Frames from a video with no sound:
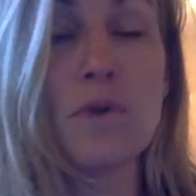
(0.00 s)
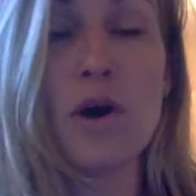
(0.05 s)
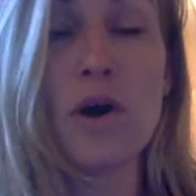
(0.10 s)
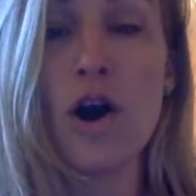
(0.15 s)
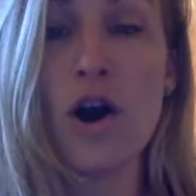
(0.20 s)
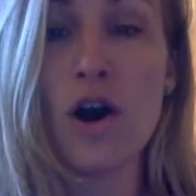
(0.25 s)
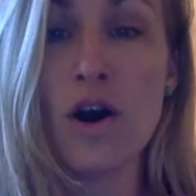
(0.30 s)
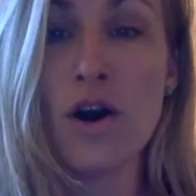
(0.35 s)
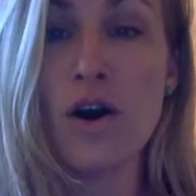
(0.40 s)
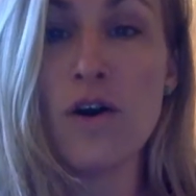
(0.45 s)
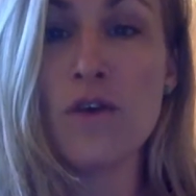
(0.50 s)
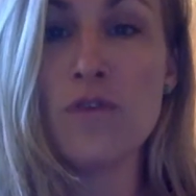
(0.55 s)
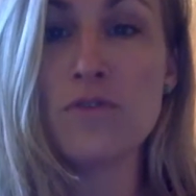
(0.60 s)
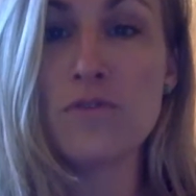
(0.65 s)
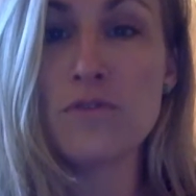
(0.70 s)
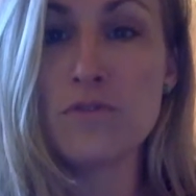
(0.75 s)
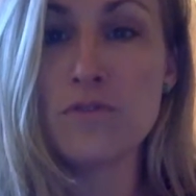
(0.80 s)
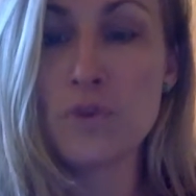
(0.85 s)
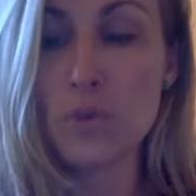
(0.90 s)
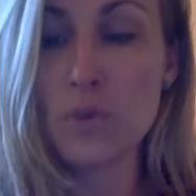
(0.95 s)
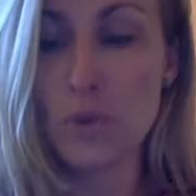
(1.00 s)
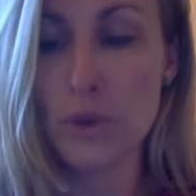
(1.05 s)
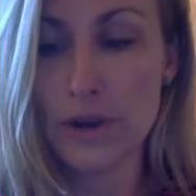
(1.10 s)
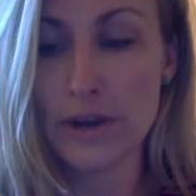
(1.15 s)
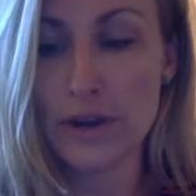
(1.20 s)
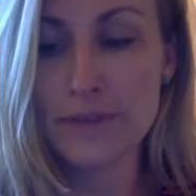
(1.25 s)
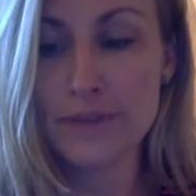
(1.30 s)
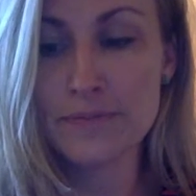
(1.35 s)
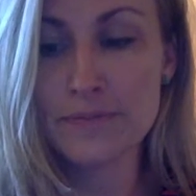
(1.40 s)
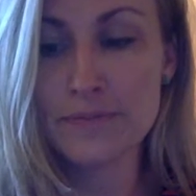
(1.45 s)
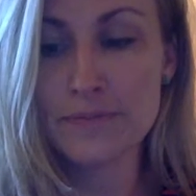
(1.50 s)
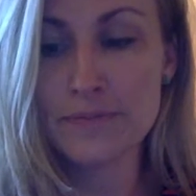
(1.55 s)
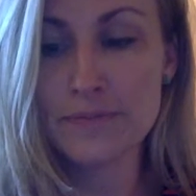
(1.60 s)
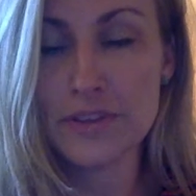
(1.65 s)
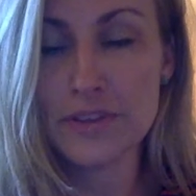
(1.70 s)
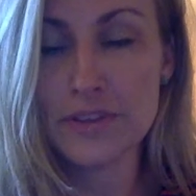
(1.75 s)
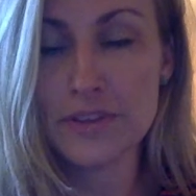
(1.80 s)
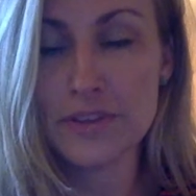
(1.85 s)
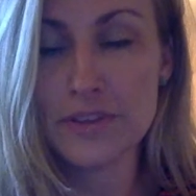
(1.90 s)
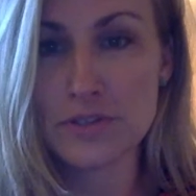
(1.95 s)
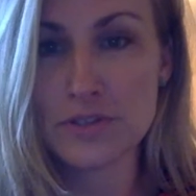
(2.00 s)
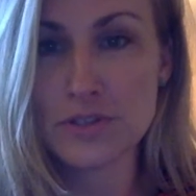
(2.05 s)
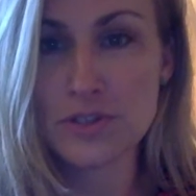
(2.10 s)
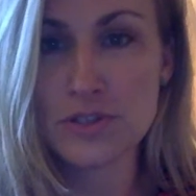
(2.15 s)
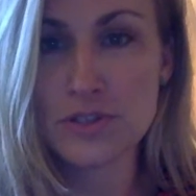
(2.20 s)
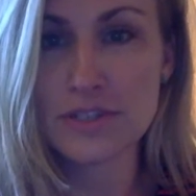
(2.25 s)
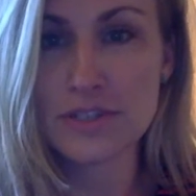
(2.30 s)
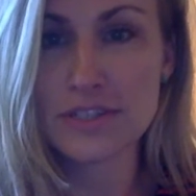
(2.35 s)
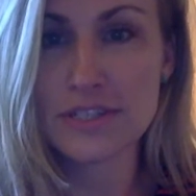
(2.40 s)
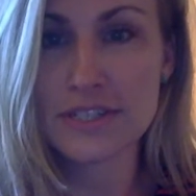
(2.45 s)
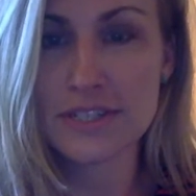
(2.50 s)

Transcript: All 4 of the students